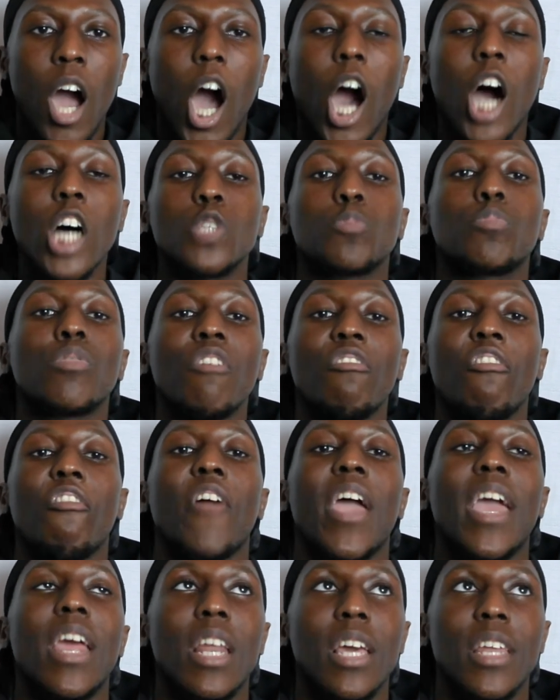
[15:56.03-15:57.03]
us
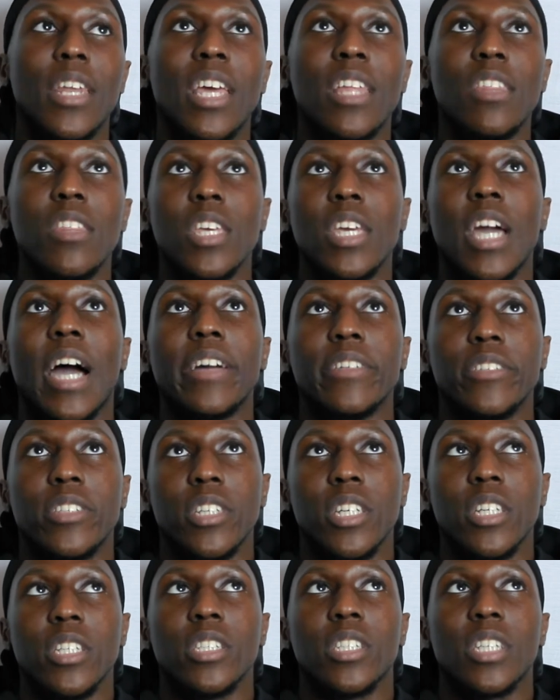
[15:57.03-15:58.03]
prevailing in the
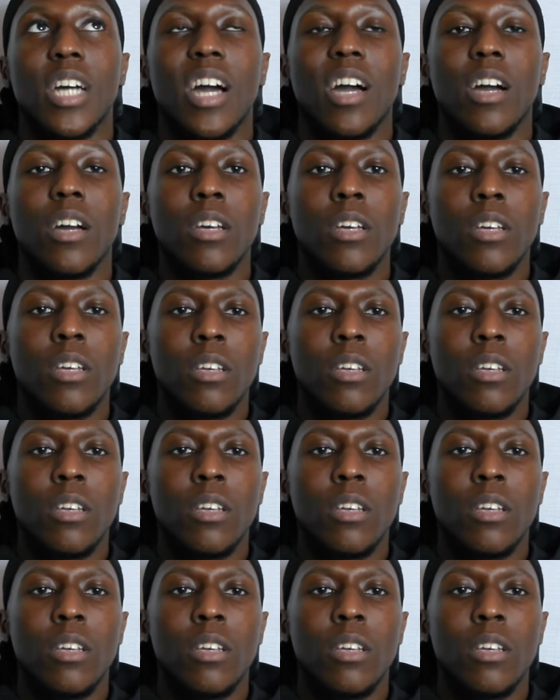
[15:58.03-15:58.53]
idea that